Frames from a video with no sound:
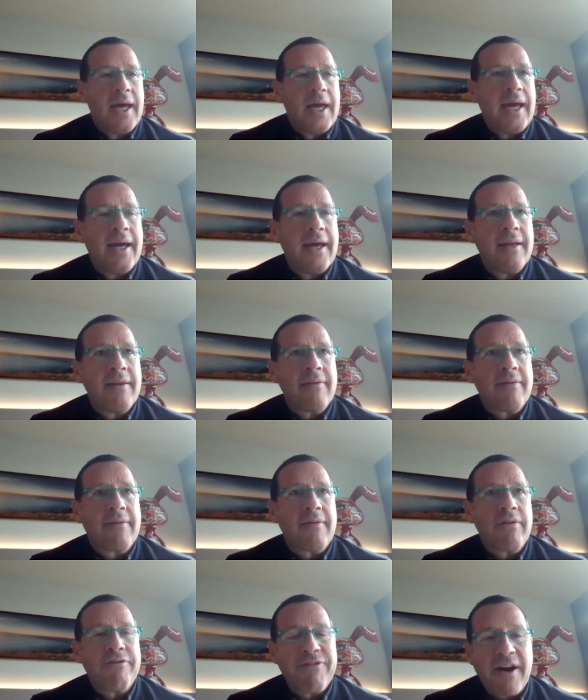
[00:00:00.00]
And
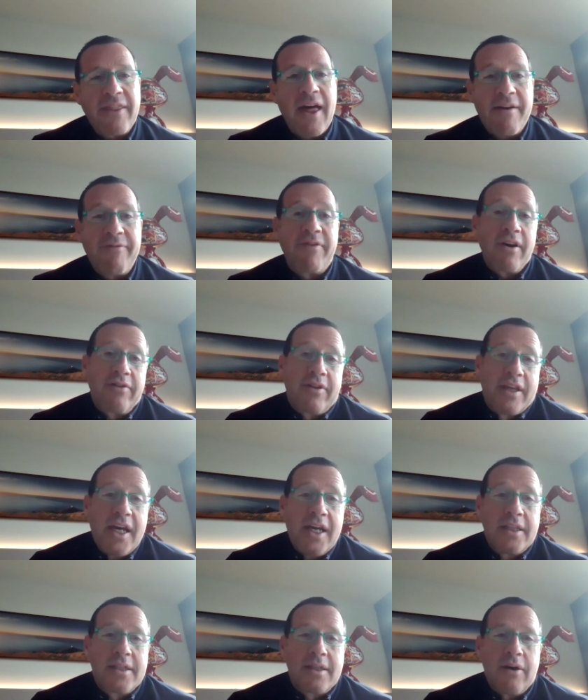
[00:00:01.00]
the fact that I've got
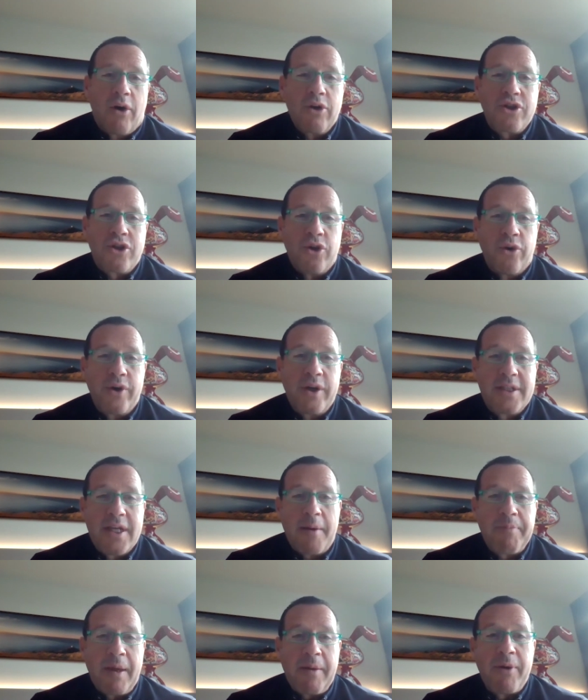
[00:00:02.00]
kids also is
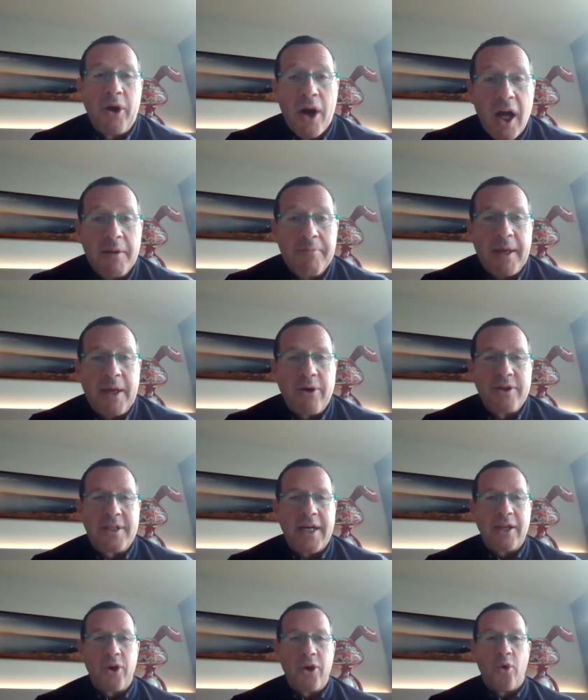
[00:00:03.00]
helping me a lot because
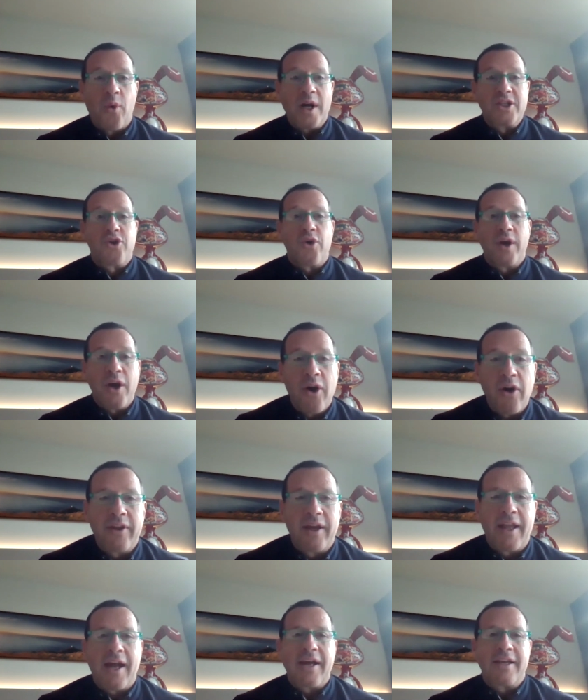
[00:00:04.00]
I know what's going
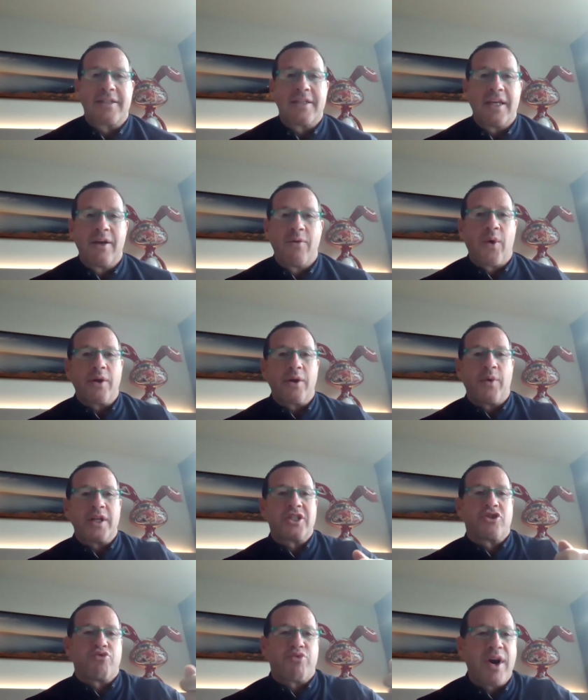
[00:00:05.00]
on and I see what,
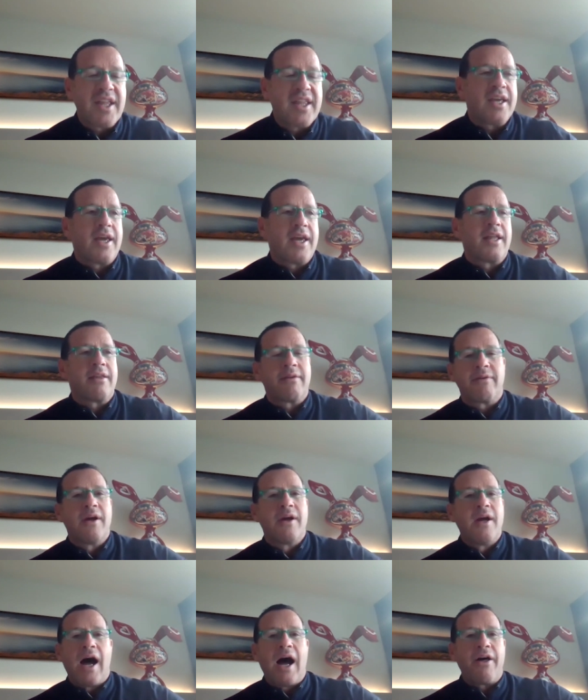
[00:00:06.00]
what's trending and
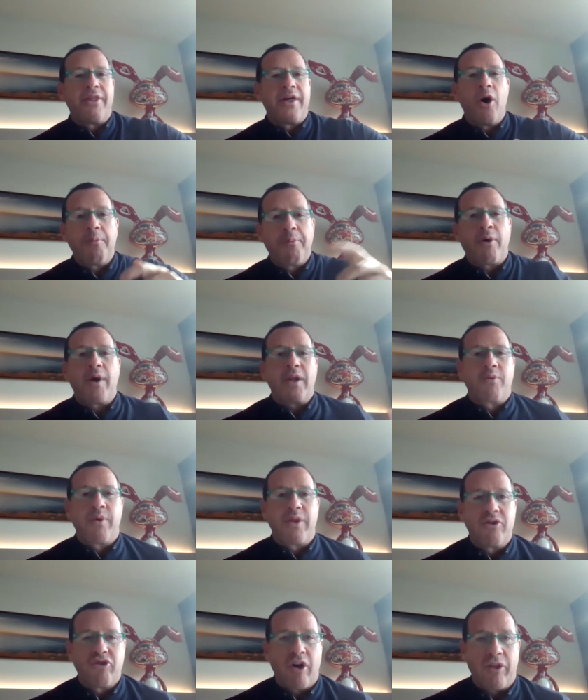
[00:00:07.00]
how they operate
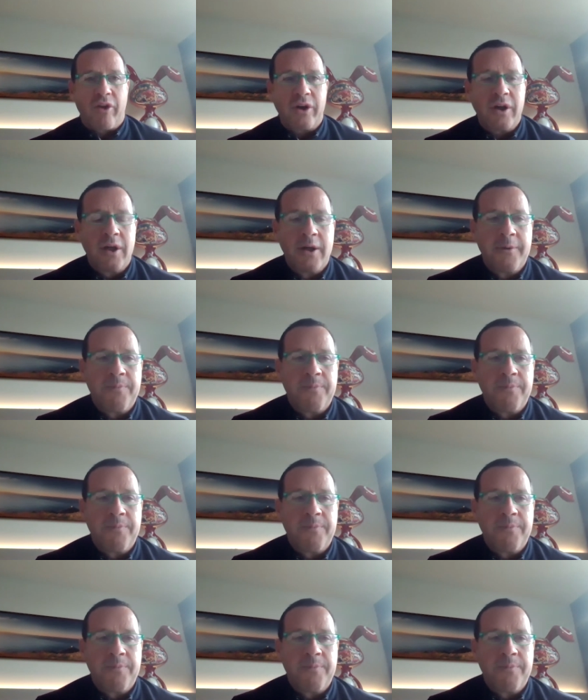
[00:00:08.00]
with each other.